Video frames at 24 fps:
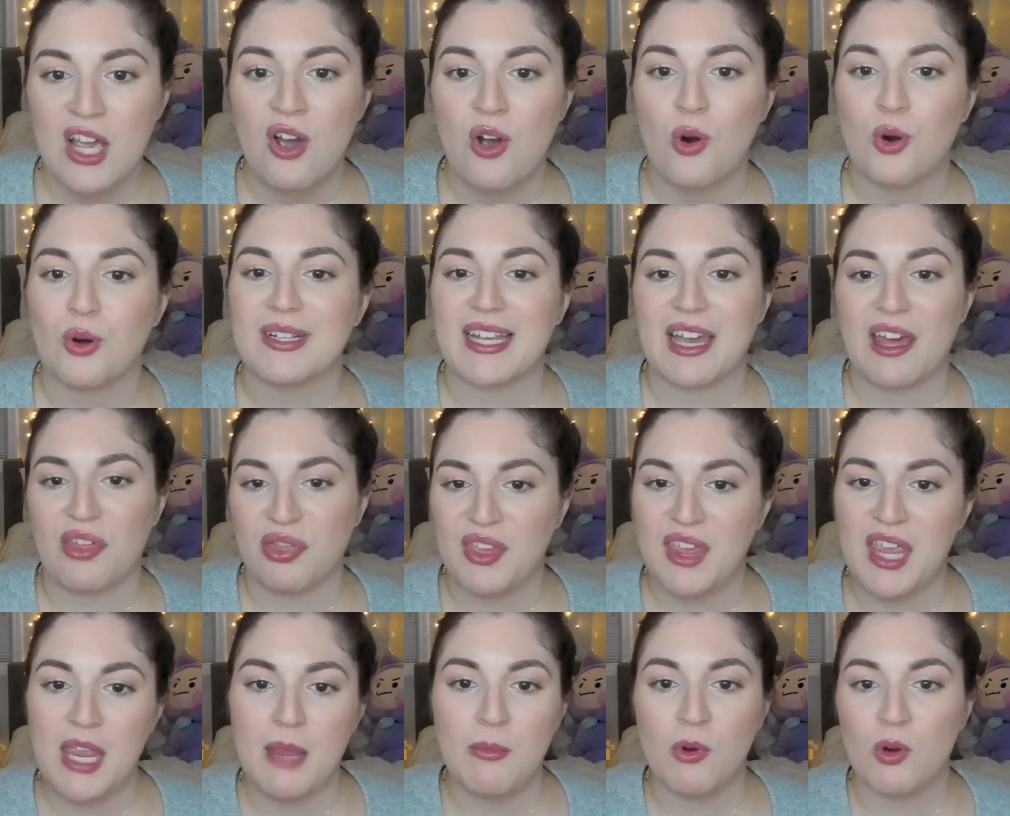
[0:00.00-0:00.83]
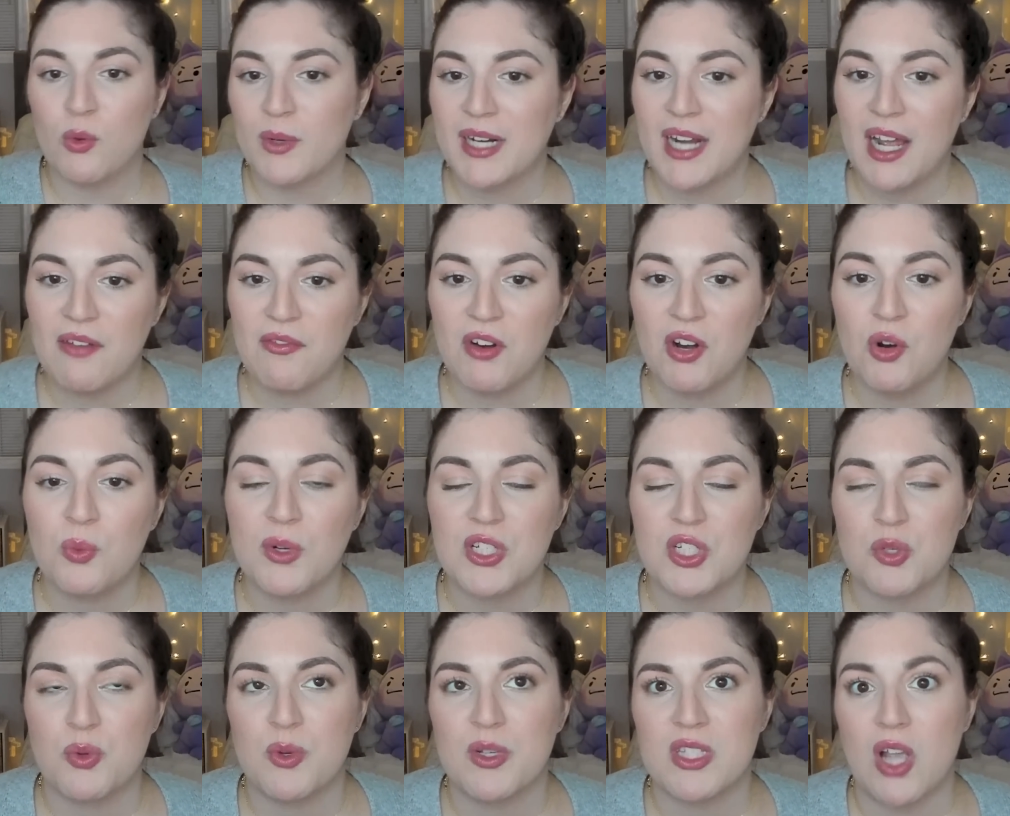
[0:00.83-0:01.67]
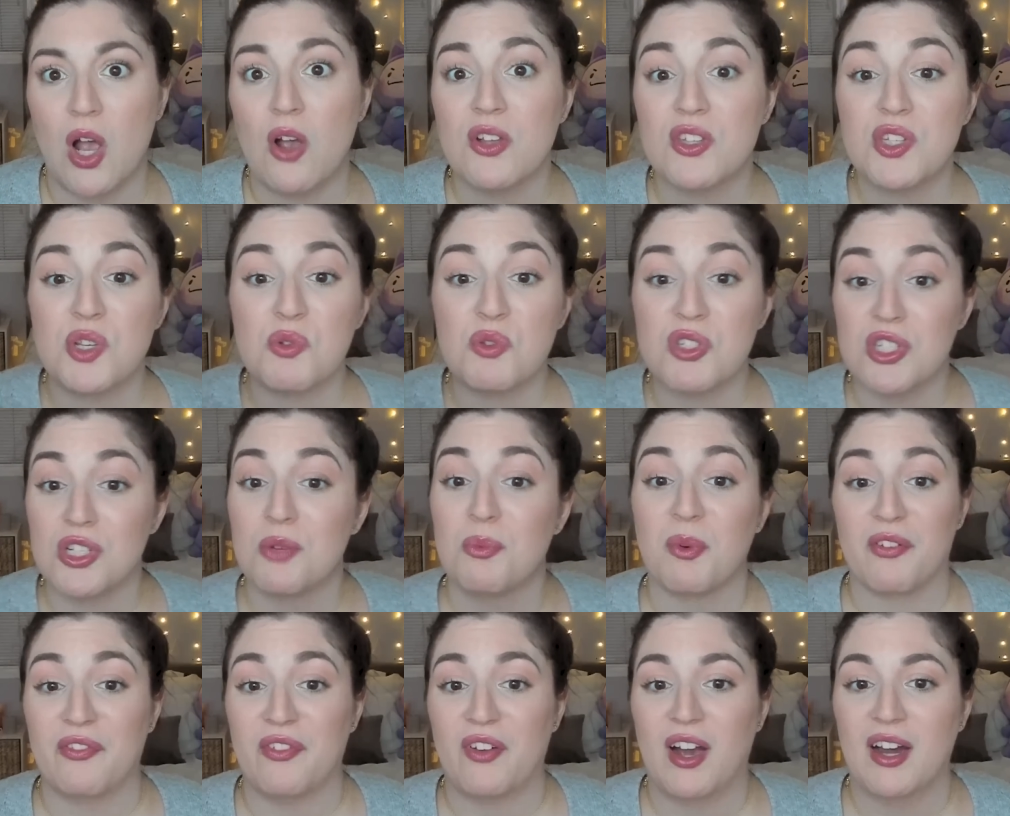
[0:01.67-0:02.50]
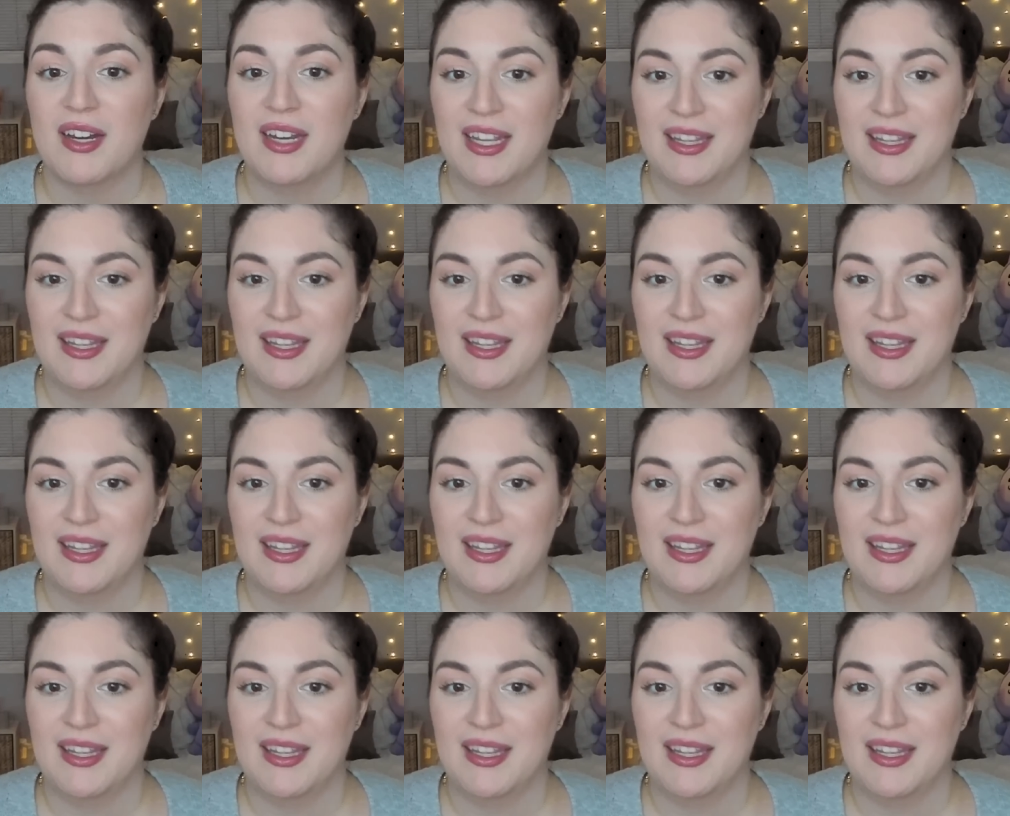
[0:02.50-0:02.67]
or like a theme or whatever, which was also super fun.